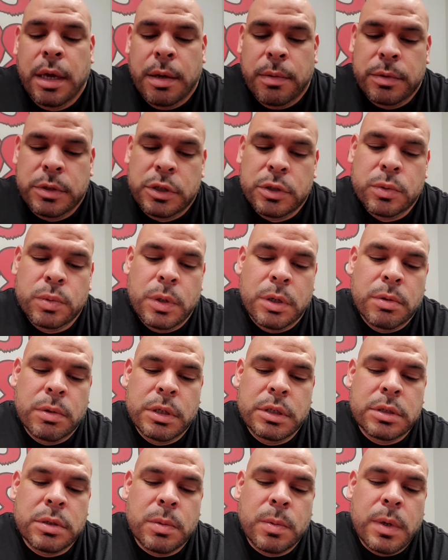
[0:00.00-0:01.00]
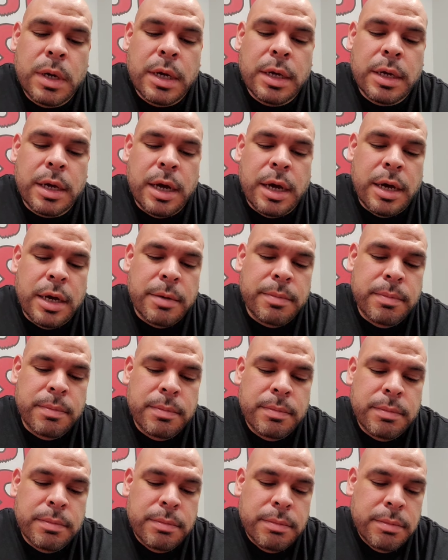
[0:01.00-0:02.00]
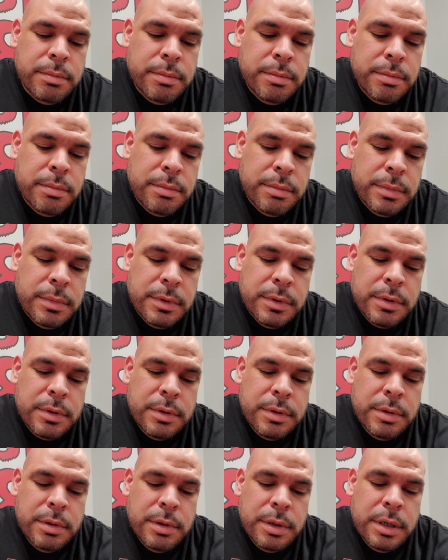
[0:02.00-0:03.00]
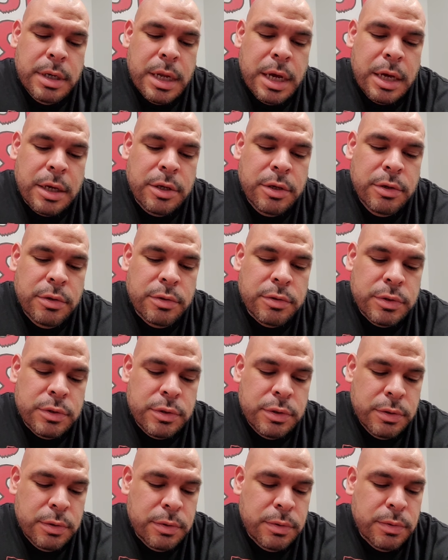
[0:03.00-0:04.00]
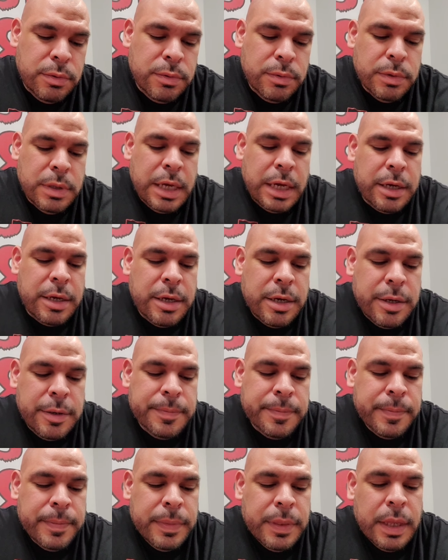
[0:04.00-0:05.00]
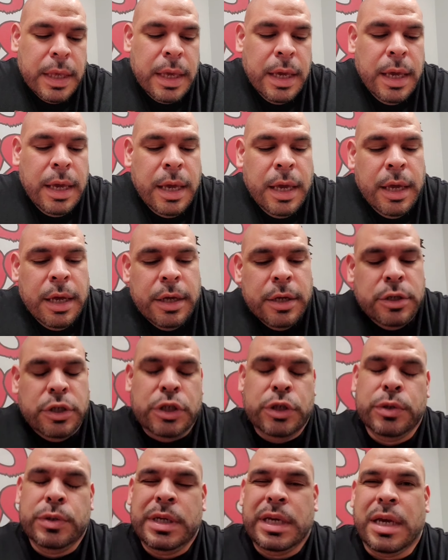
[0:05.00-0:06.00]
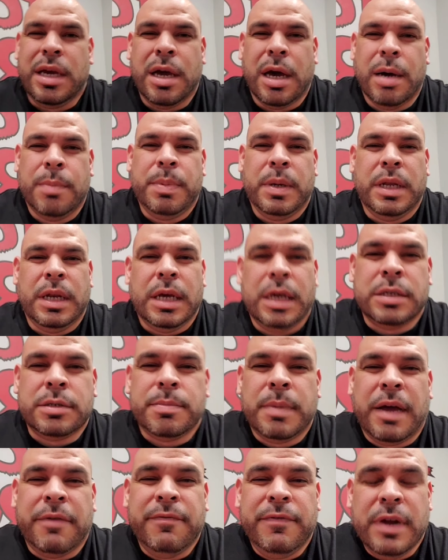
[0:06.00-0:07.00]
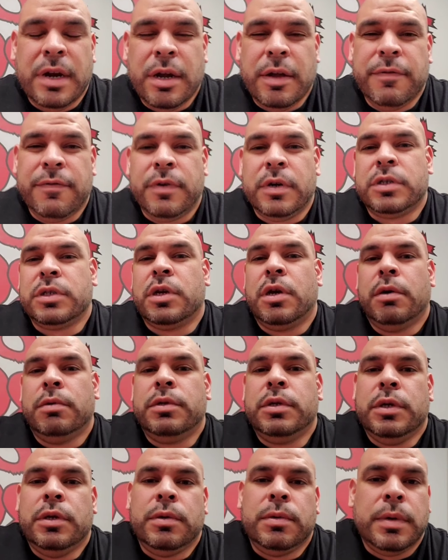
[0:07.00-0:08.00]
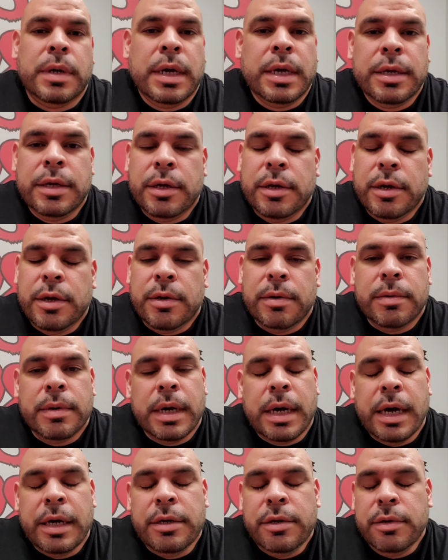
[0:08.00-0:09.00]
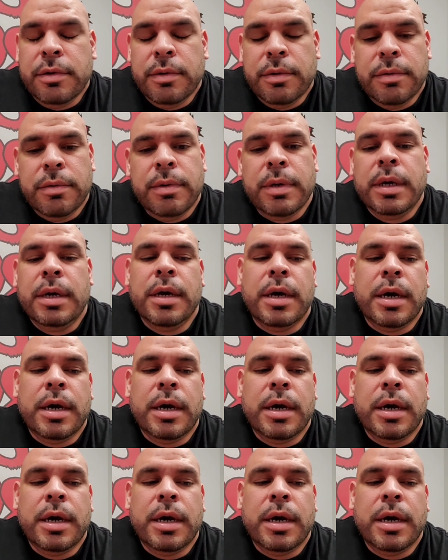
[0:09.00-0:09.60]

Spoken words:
which is one reason why I'm not used to like choosing cupping as my very first go-to. You know, I do